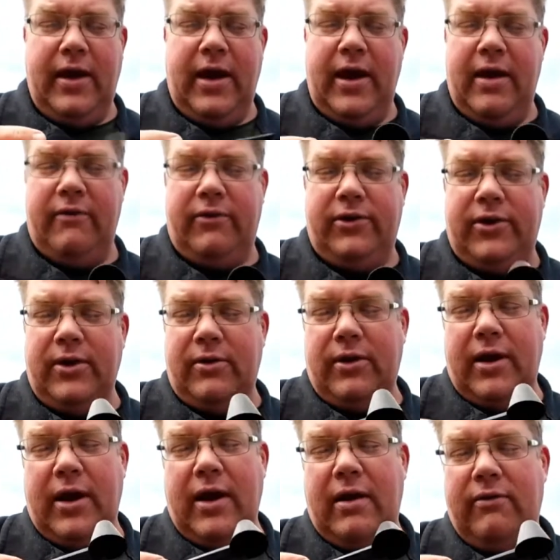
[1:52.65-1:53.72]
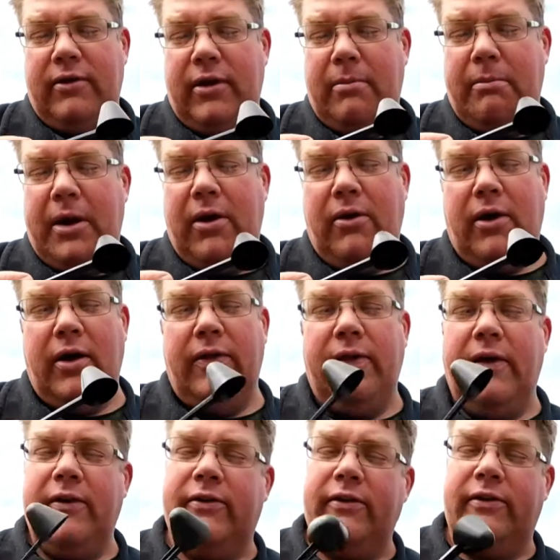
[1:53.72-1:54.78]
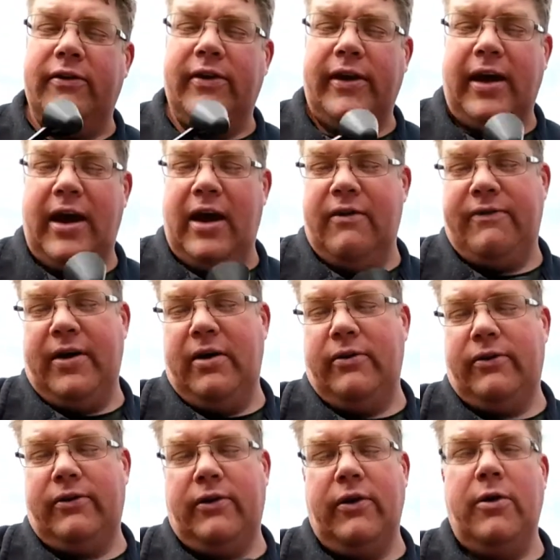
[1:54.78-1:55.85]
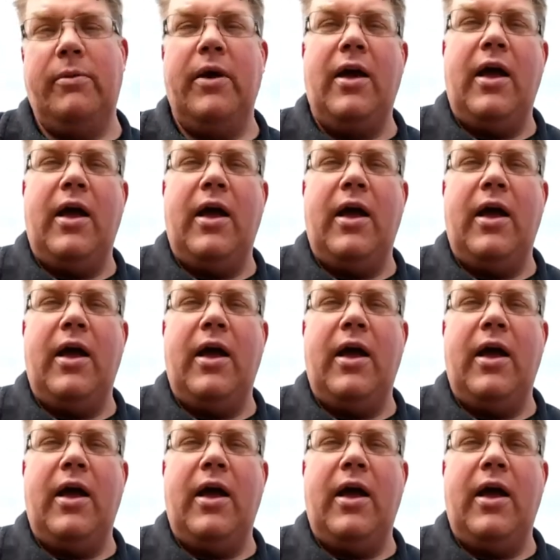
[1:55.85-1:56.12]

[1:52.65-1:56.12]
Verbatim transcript: I have don't have an amount on this. This is like a half ounce scoop.